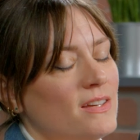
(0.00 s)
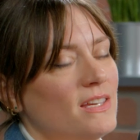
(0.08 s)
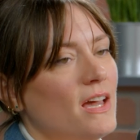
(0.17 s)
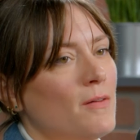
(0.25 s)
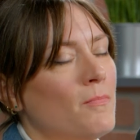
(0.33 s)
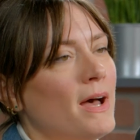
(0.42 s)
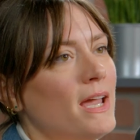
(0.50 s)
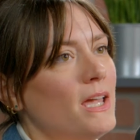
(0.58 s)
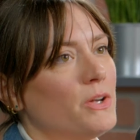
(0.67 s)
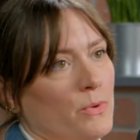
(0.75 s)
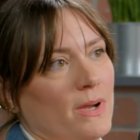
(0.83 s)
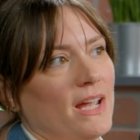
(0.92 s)
Yeah, my
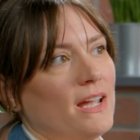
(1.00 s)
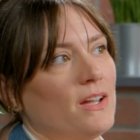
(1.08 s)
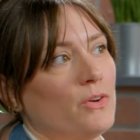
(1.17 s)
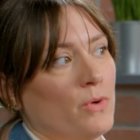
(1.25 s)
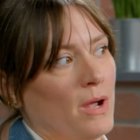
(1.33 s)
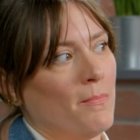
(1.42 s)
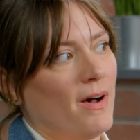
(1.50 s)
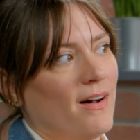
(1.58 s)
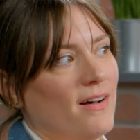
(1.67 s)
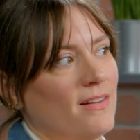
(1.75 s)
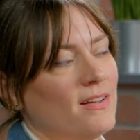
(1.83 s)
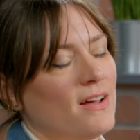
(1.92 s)

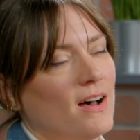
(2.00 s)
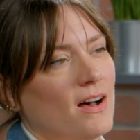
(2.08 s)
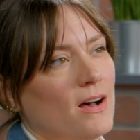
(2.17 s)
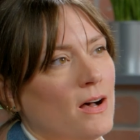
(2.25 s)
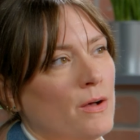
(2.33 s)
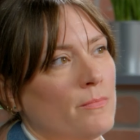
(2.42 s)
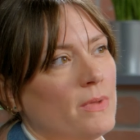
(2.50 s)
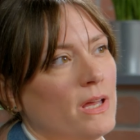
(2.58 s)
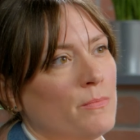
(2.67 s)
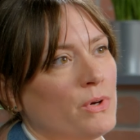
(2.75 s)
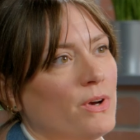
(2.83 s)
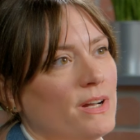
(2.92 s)
great-grandpa
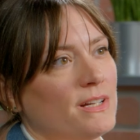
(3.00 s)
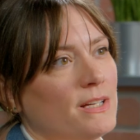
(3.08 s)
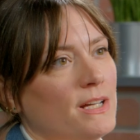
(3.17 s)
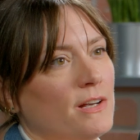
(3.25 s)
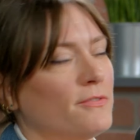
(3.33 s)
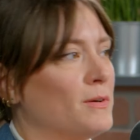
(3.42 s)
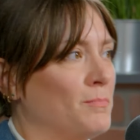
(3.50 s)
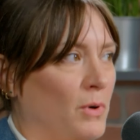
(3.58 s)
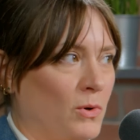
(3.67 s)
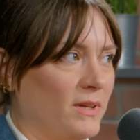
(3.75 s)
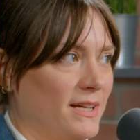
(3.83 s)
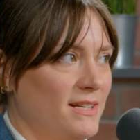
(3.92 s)
immigrated here from
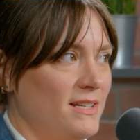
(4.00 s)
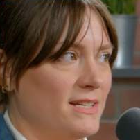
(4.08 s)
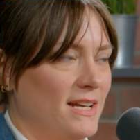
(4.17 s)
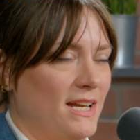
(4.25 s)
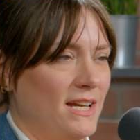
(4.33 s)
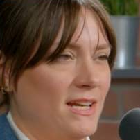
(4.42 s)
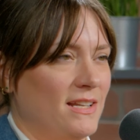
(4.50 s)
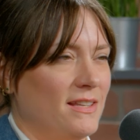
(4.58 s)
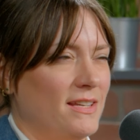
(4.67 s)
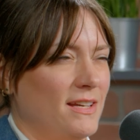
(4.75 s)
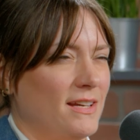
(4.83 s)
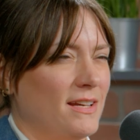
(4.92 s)
Poland in
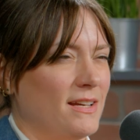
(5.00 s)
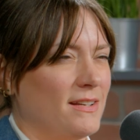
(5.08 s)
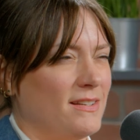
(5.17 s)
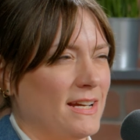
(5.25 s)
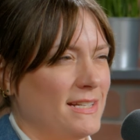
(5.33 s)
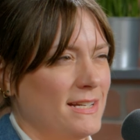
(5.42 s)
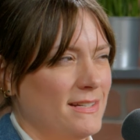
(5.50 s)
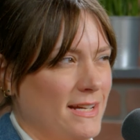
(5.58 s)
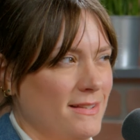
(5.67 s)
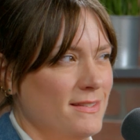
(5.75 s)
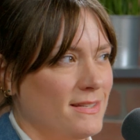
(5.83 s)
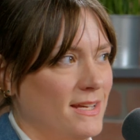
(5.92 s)
the
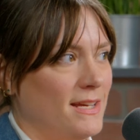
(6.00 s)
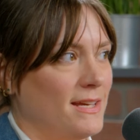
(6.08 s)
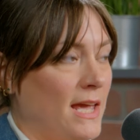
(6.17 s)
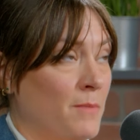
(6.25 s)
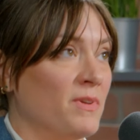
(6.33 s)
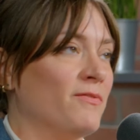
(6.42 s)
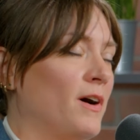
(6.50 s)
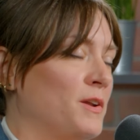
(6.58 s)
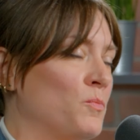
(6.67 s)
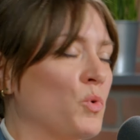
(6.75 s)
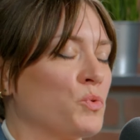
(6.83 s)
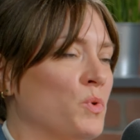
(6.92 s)
1910s. He came and fought
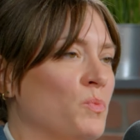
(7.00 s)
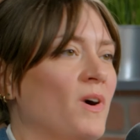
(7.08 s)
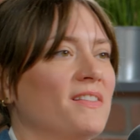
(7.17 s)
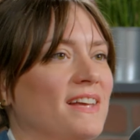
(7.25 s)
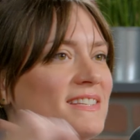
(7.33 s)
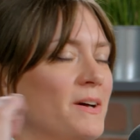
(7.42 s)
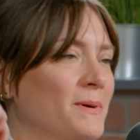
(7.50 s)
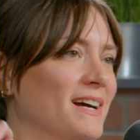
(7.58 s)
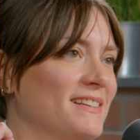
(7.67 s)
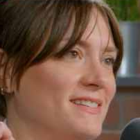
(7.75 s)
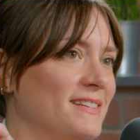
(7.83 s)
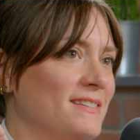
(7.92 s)
in World War I. That's how he
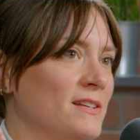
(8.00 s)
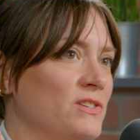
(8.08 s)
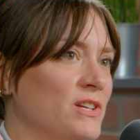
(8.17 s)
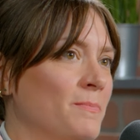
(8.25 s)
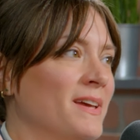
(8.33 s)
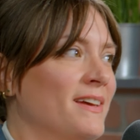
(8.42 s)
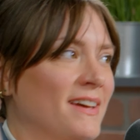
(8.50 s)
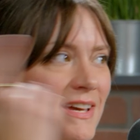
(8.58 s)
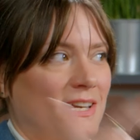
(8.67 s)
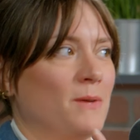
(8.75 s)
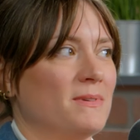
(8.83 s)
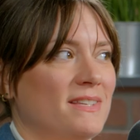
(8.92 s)
got citizenship,
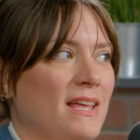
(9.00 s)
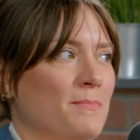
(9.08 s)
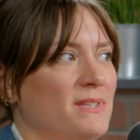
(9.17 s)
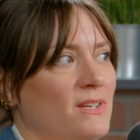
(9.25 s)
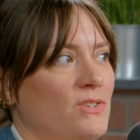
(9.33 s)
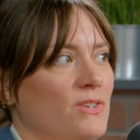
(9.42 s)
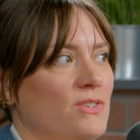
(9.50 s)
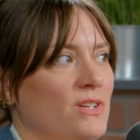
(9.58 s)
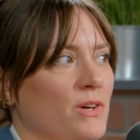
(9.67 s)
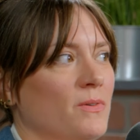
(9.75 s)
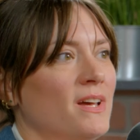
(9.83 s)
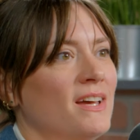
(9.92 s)
and he was in that position
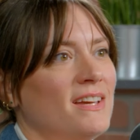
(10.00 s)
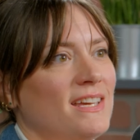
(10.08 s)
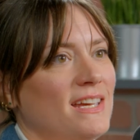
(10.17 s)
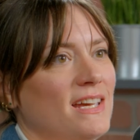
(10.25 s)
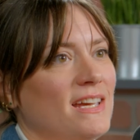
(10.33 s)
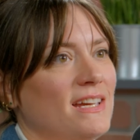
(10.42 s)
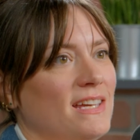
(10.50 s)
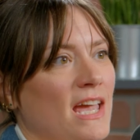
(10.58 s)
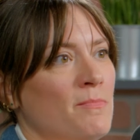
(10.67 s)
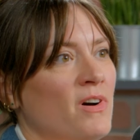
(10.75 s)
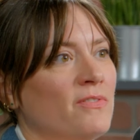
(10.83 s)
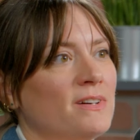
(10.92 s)
too. He
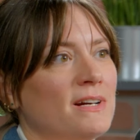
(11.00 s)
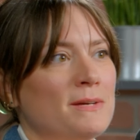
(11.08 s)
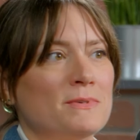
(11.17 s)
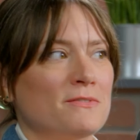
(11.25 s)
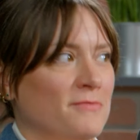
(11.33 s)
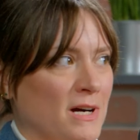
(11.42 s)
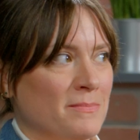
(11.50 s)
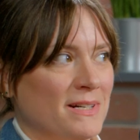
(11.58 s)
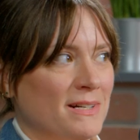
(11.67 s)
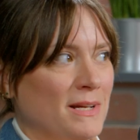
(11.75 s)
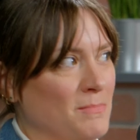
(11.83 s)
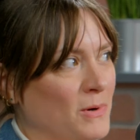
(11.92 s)
came over. He was a
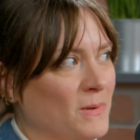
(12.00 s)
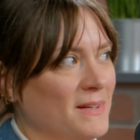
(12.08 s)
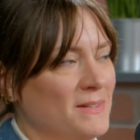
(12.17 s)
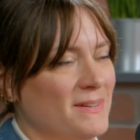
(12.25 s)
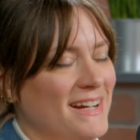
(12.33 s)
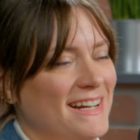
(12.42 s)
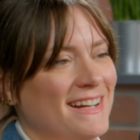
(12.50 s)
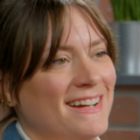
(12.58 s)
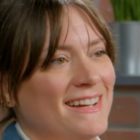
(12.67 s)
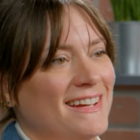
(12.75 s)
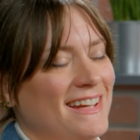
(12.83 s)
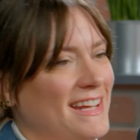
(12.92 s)
farmer in Poland, right?
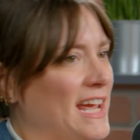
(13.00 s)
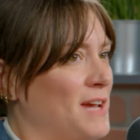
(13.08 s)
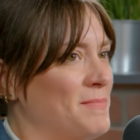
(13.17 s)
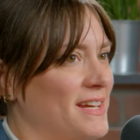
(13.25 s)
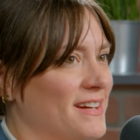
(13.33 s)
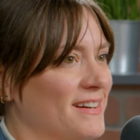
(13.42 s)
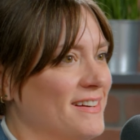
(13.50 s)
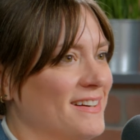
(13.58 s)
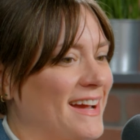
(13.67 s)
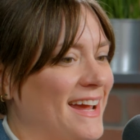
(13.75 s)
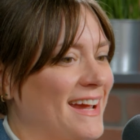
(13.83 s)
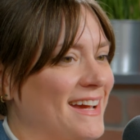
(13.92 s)
He came
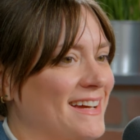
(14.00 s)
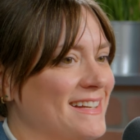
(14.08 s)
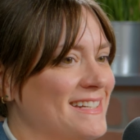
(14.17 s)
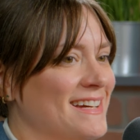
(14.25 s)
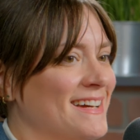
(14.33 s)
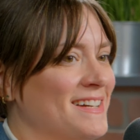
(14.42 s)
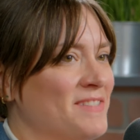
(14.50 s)
here, and